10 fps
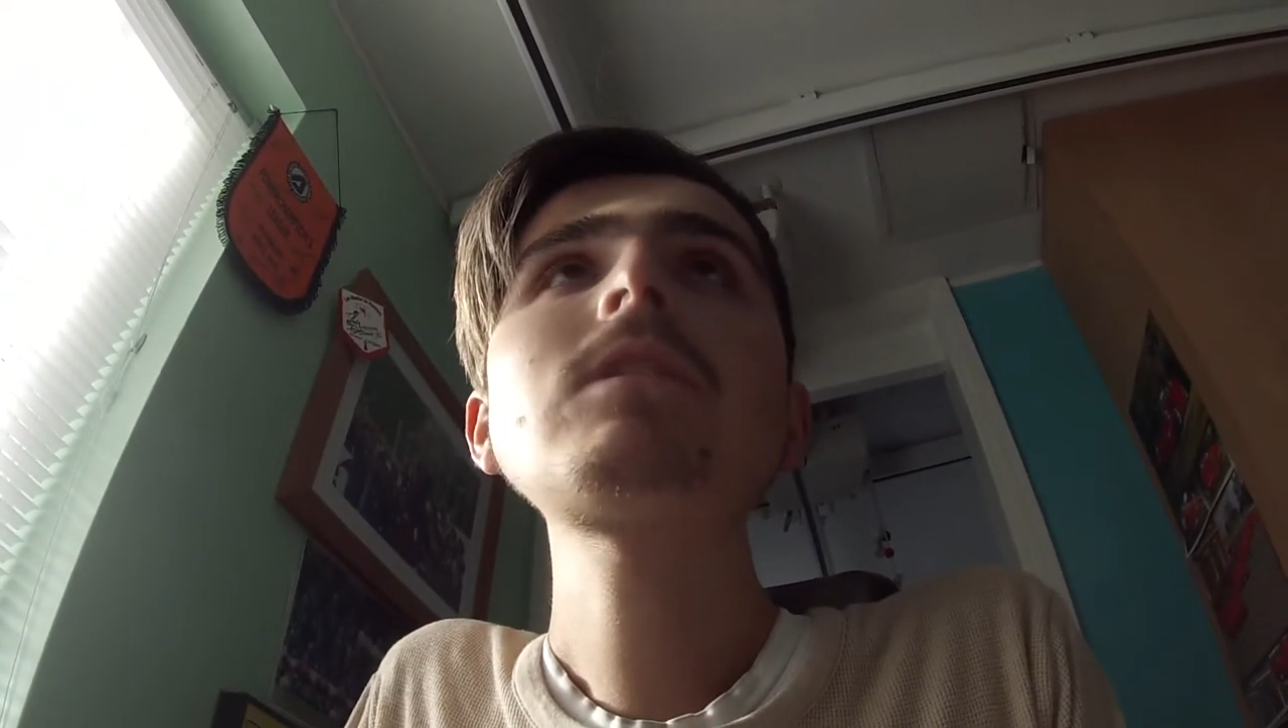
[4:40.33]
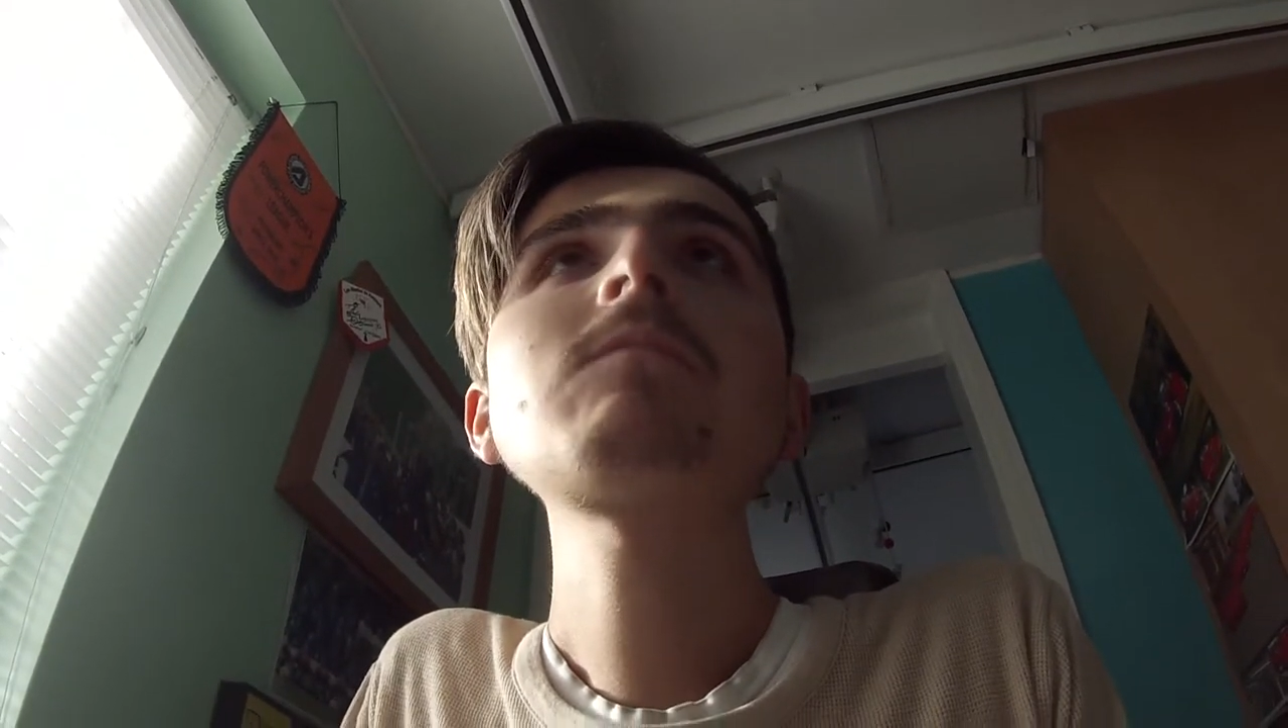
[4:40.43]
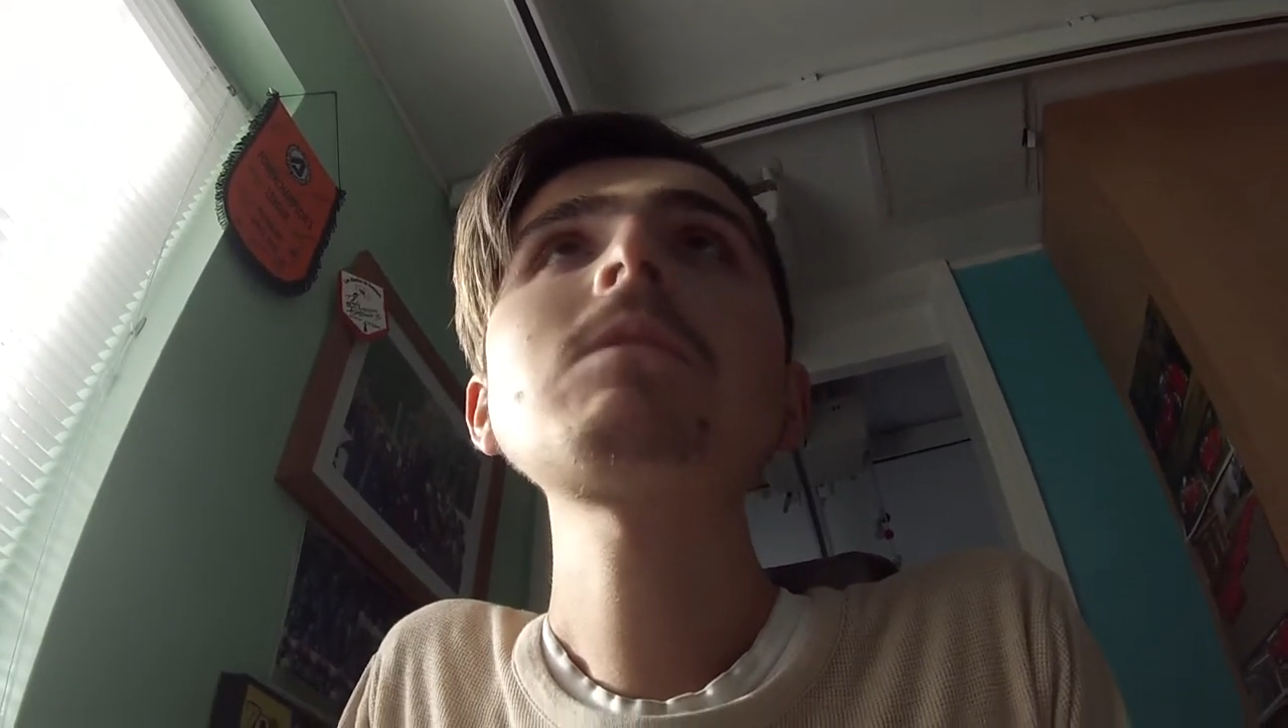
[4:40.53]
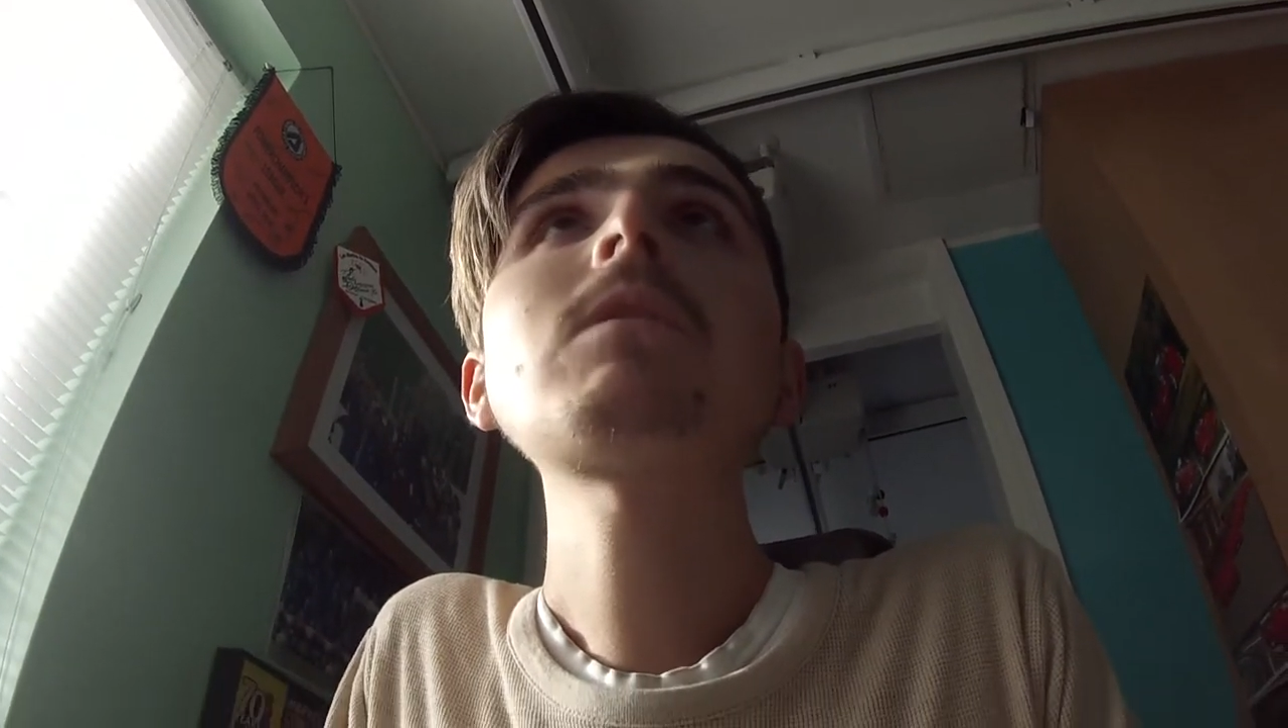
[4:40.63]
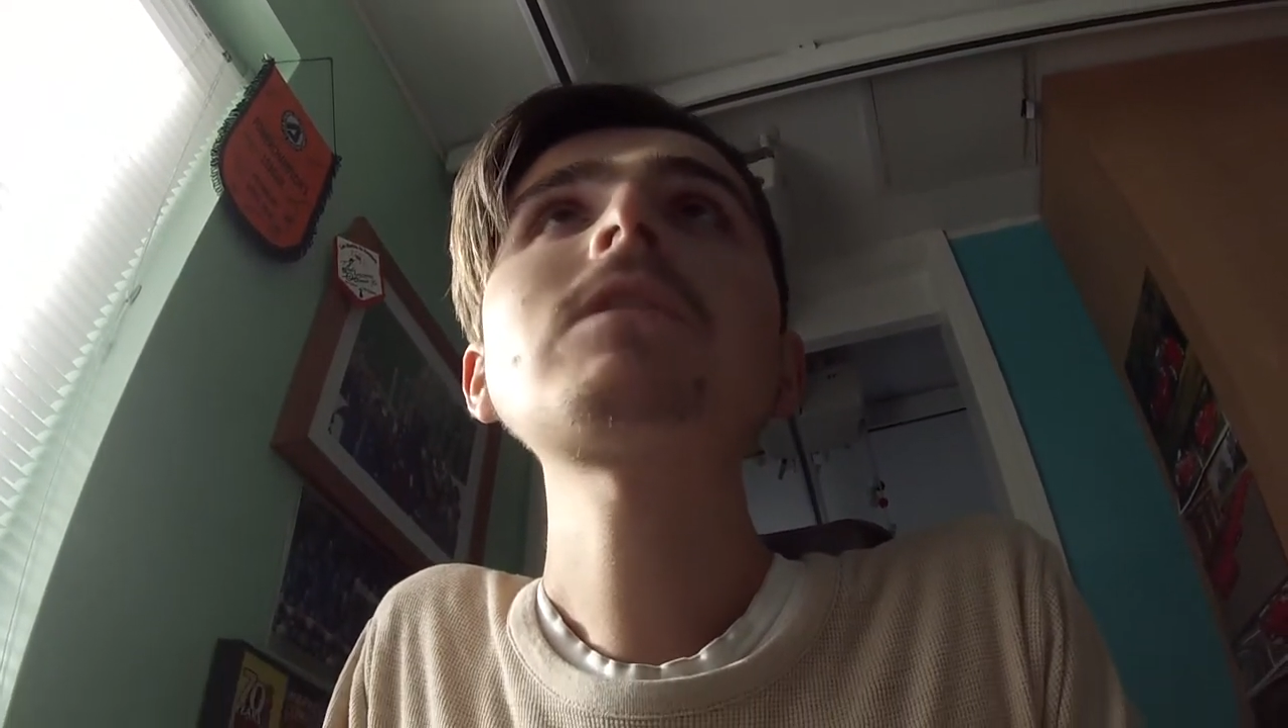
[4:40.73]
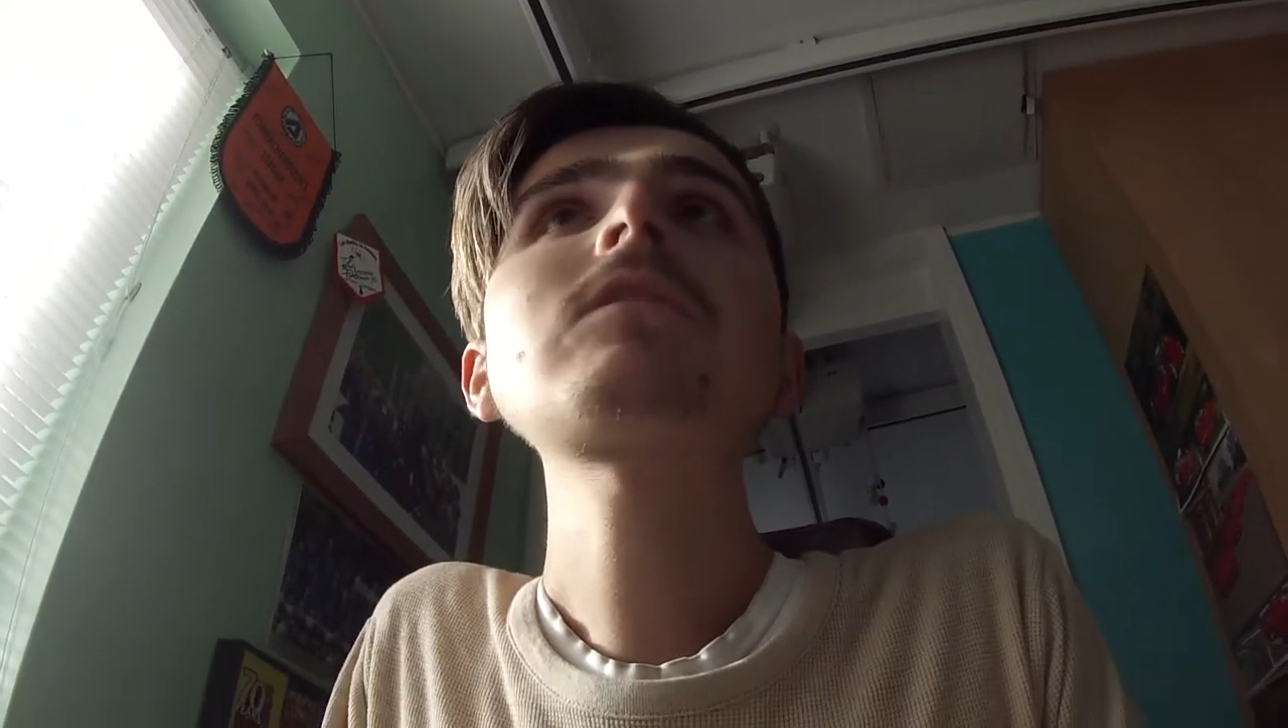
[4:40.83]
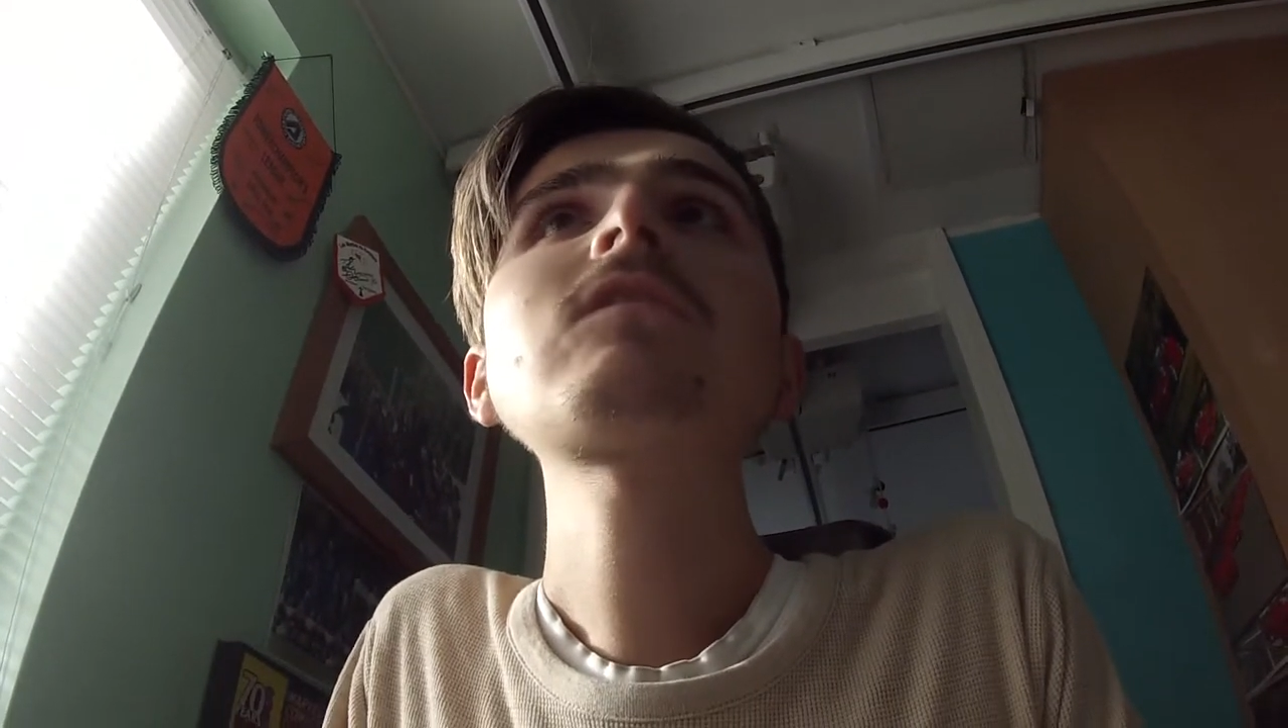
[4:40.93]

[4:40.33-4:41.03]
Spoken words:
give me one